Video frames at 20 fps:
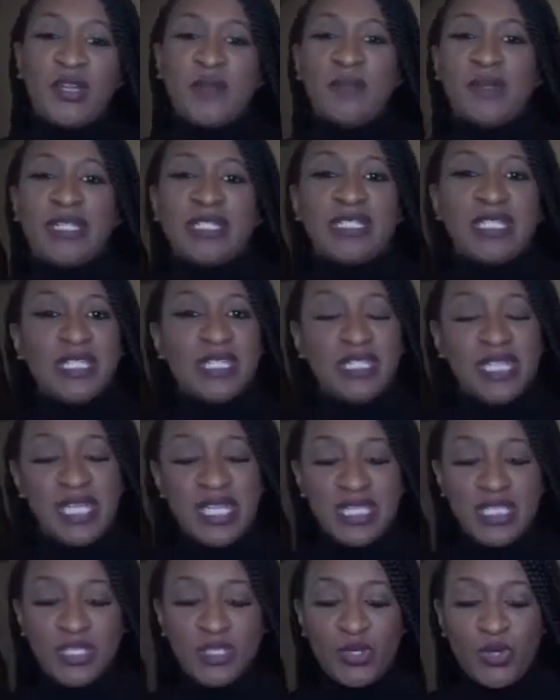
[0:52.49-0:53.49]
But
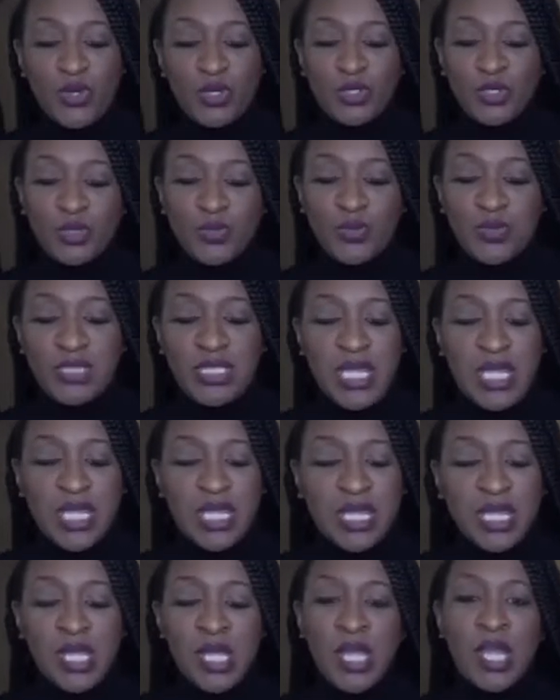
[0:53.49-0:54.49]
today's Talk
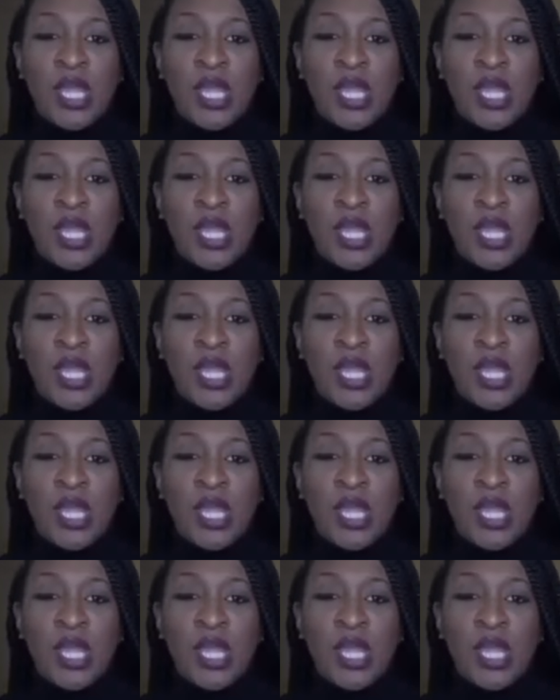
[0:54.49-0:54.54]
Tuesday